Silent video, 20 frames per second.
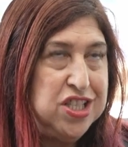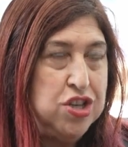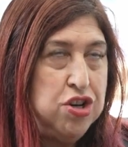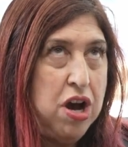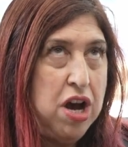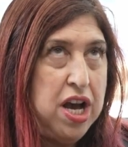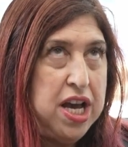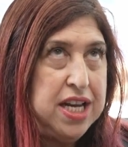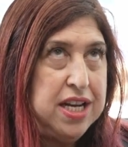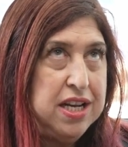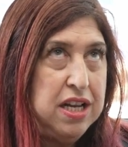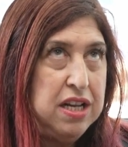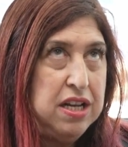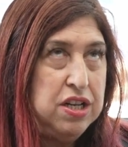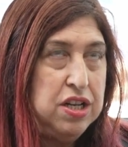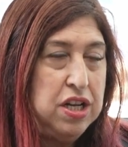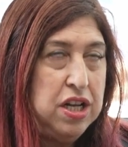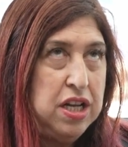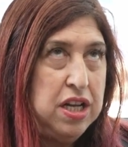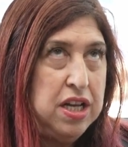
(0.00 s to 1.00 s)
it's
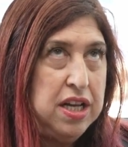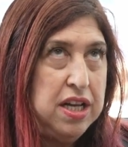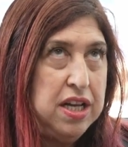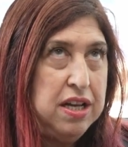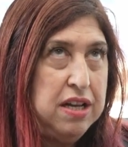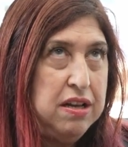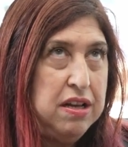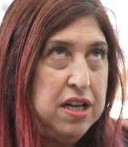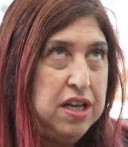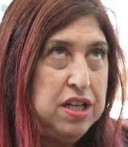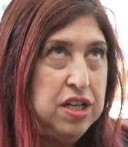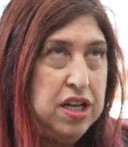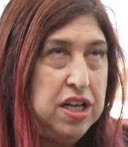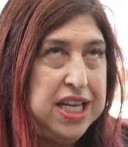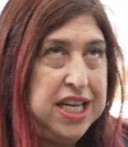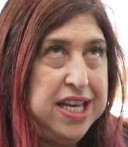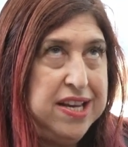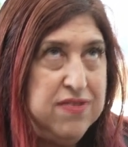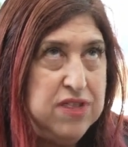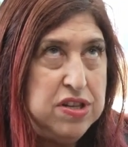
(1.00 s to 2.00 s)
not
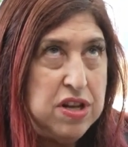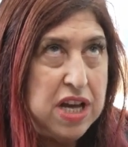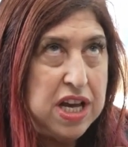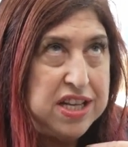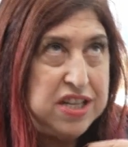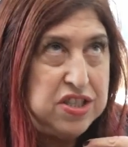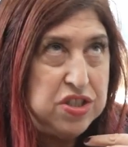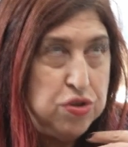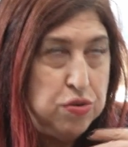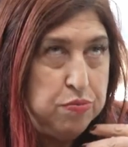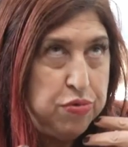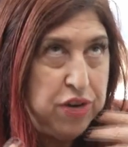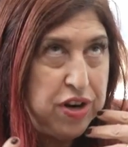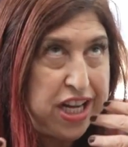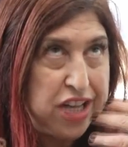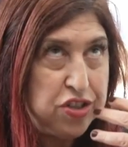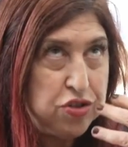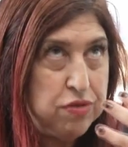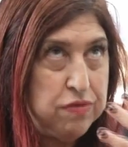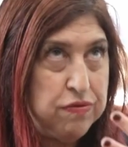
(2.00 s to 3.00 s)
even a
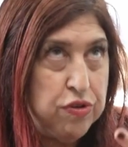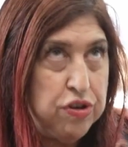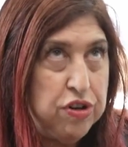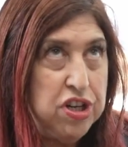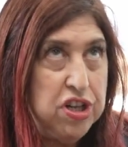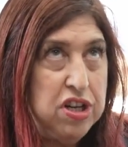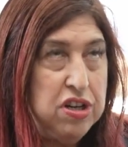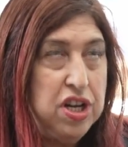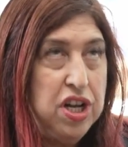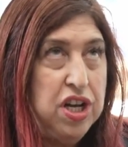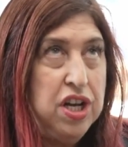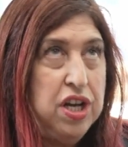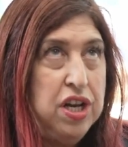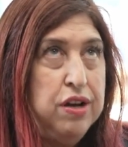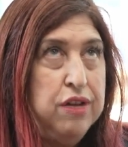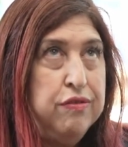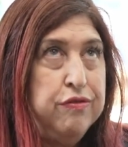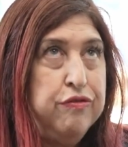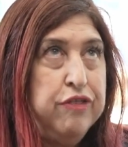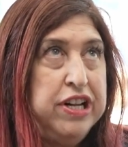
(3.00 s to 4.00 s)
super extroverted,
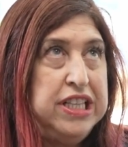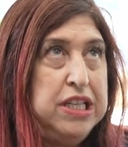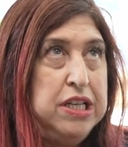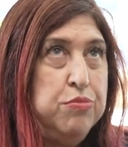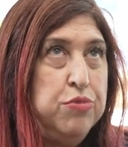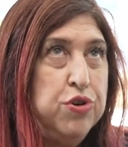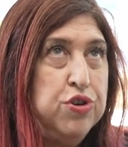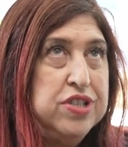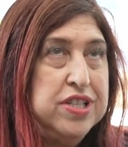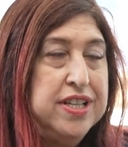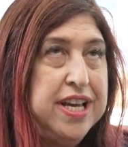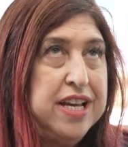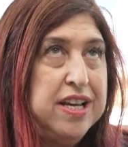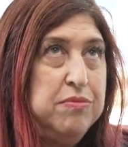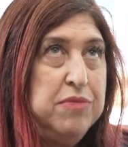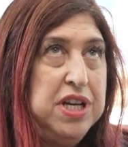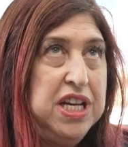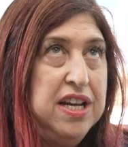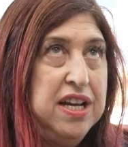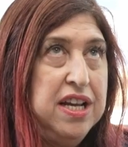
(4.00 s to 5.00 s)
friendly person
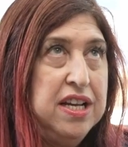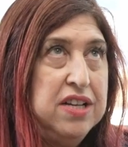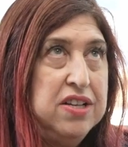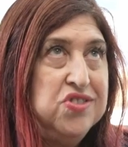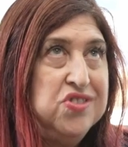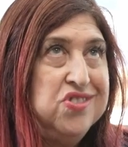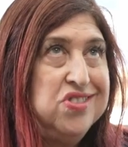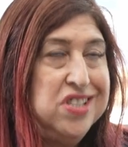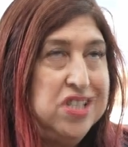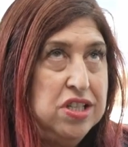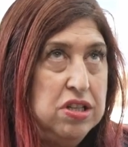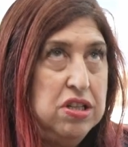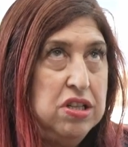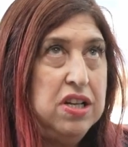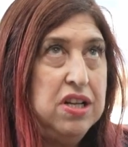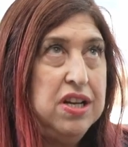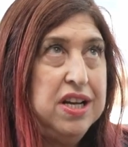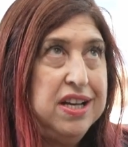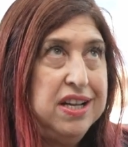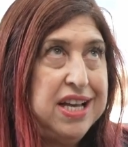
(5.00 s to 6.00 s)
like me
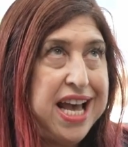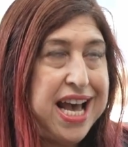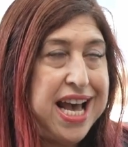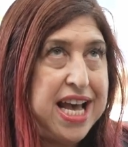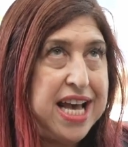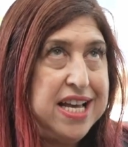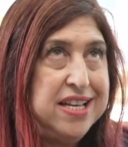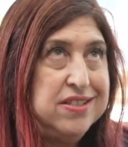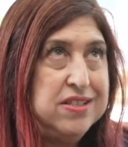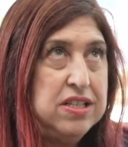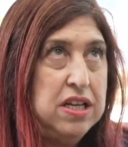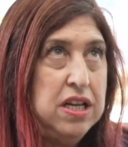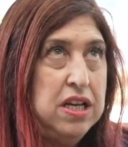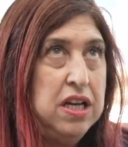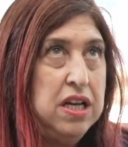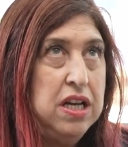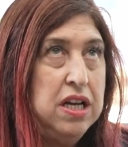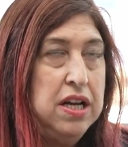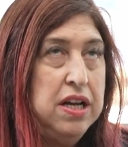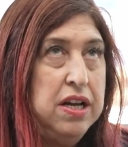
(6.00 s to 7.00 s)
still
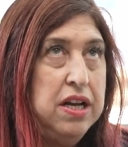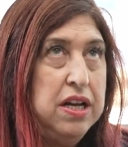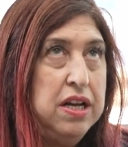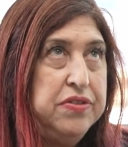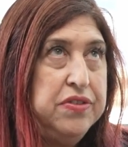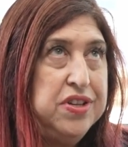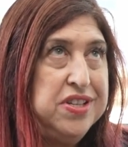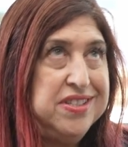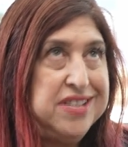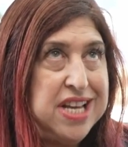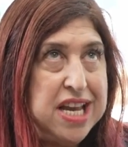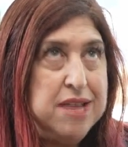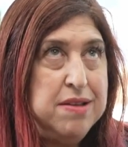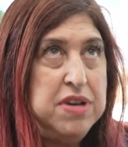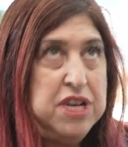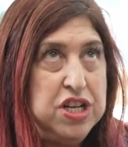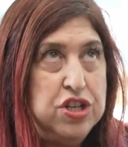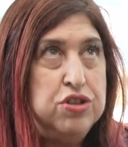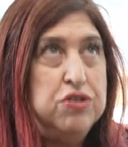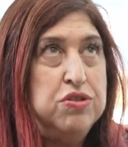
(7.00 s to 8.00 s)
has the
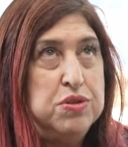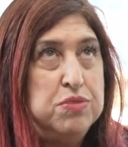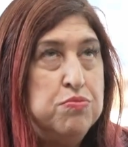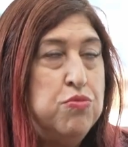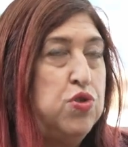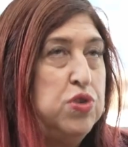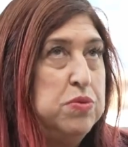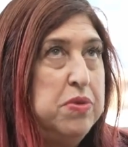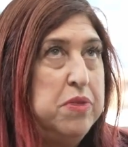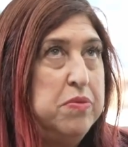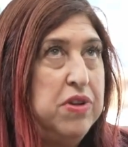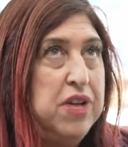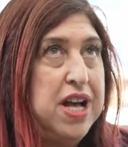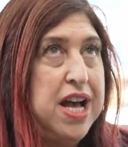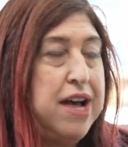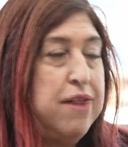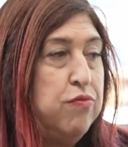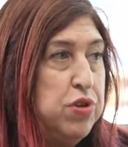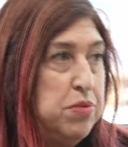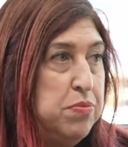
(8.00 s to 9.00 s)
same issues most
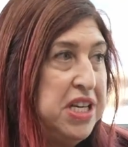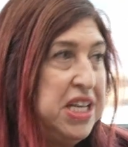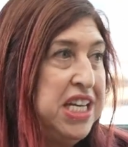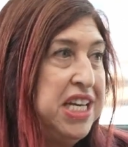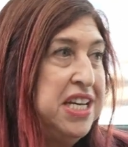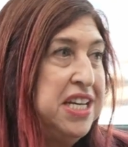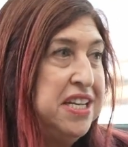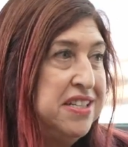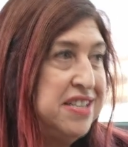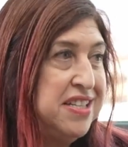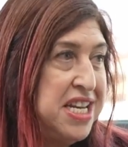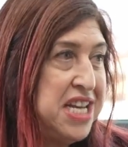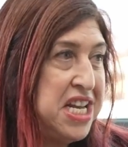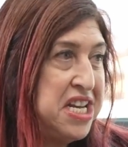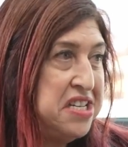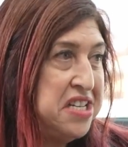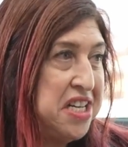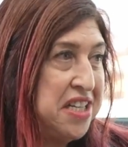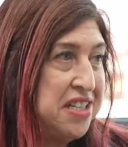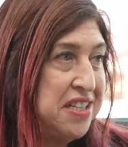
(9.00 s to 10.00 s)
people have with beginnings
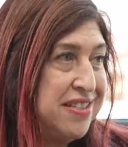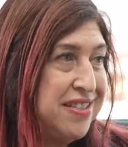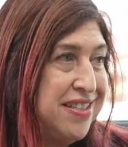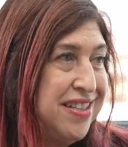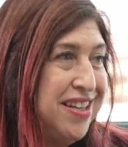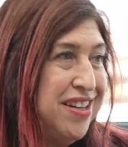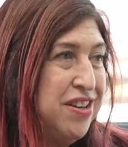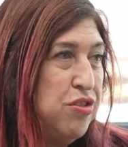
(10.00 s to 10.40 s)
and endings.